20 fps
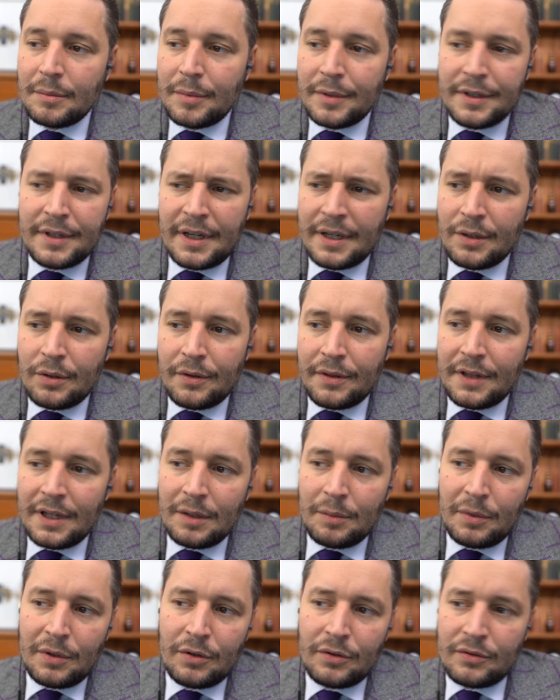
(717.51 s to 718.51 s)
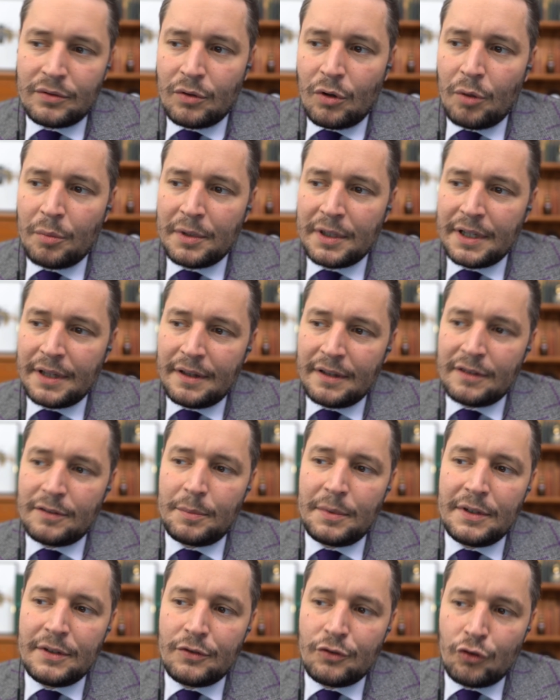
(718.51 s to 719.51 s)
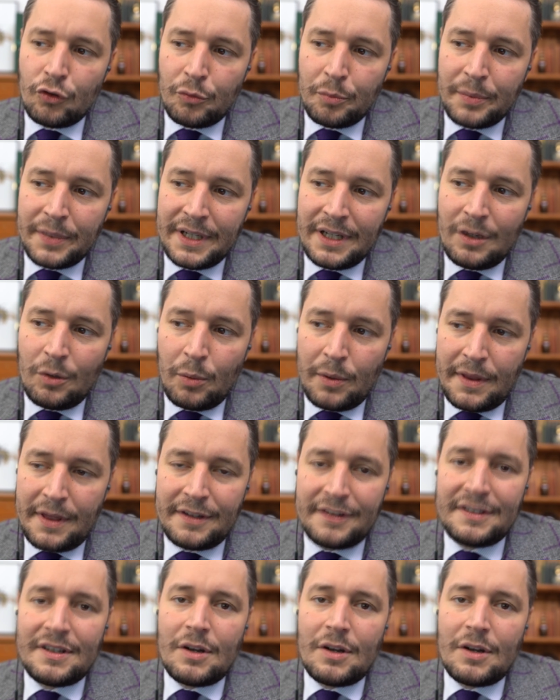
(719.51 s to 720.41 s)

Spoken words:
But I don't think, because normally this piece should be with a